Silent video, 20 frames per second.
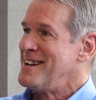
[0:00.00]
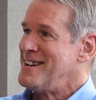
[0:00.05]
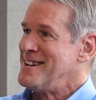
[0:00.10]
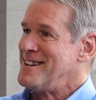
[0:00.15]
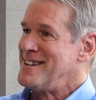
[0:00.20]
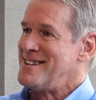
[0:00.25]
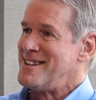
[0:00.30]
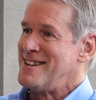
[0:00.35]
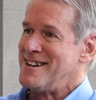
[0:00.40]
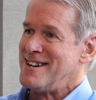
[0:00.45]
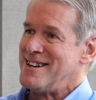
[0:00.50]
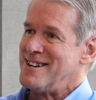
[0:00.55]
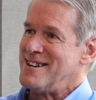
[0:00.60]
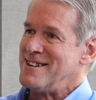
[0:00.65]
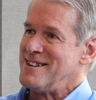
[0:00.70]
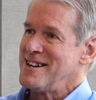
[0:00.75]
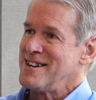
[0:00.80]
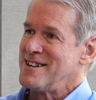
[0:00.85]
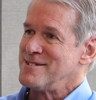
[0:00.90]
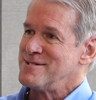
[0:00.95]
and
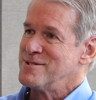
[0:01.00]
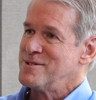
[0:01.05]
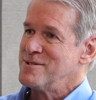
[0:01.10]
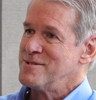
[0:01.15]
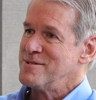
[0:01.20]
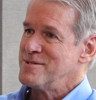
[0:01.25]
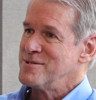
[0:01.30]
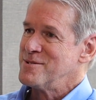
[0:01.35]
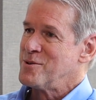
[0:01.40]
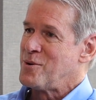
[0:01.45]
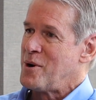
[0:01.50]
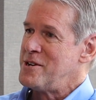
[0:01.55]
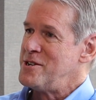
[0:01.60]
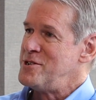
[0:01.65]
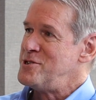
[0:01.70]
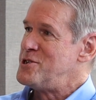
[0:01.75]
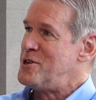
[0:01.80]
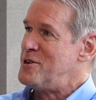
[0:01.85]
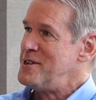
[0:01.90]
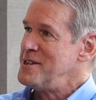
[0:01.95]
had quite
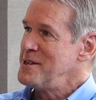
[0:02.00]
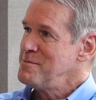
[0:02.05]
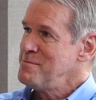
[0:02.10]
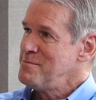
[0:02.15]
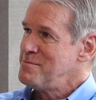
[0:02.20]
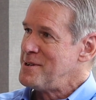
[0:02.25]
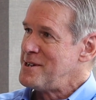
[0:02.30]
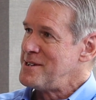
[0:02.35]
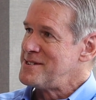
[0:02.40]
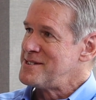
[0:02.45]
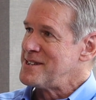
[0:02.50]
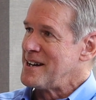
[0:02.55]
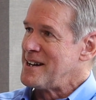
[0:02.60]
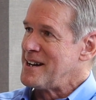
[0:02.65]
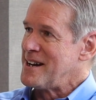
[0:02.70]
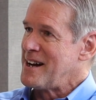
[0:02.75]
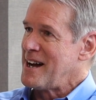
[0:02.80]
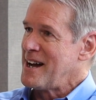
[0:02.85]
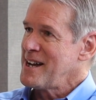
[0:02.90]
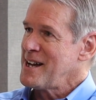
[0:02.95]
a journey, but
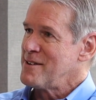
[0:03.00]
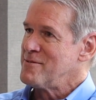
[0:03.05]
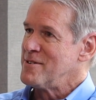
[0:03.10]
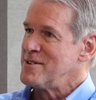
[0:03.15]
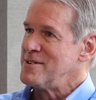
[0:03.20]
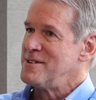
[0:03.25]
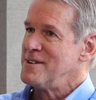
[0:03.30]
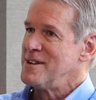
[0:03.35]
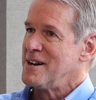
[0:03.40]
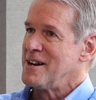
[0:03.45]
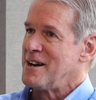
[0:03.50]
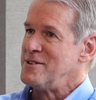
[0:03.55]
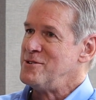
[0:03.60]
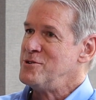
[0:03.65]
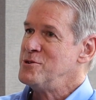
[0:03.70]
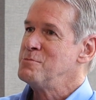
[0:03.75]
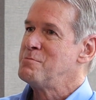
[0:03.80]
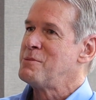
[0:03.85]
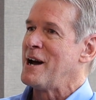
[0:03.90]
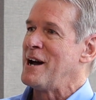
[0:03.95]
I have a
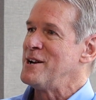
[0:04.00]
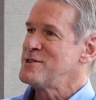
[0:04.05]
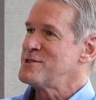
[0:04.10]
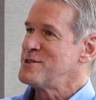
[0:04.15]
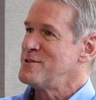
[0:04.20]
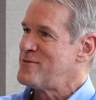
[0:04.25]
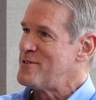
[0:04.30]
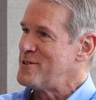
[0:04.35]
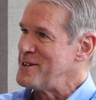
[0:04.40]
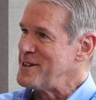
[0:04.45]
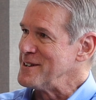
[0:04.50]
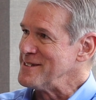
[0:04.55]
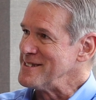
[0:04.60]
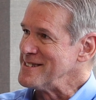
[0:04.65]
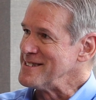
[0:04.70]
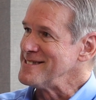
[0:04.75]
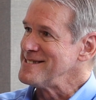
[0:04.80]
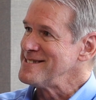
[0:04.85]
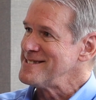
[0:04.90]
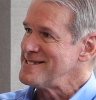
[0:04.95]
new passion for
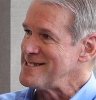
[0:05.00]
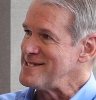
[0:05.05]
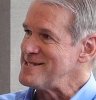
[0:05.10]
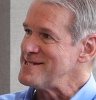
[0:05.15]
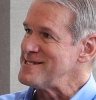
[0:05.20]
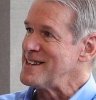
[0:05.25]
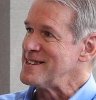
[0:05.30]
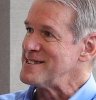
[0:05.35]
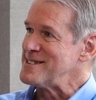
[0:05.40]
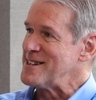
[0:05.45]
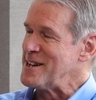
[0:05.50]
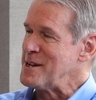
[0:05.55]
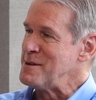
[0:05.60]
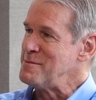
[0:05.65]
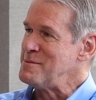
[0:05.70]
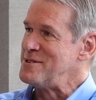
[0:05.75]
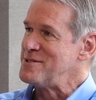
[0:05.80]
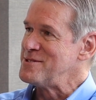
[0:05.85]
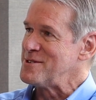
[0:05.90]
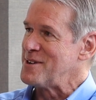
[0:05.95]
healing since that
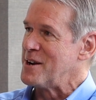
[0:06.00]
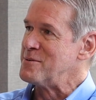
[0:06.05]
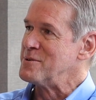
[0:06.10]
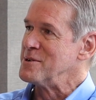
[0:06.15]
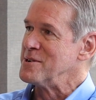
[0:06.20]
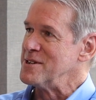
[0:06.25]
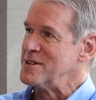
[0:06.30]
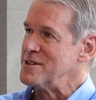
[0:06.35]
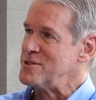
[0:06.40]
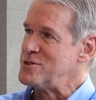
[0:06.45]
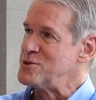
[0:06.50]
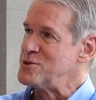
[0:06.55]
time. And so I really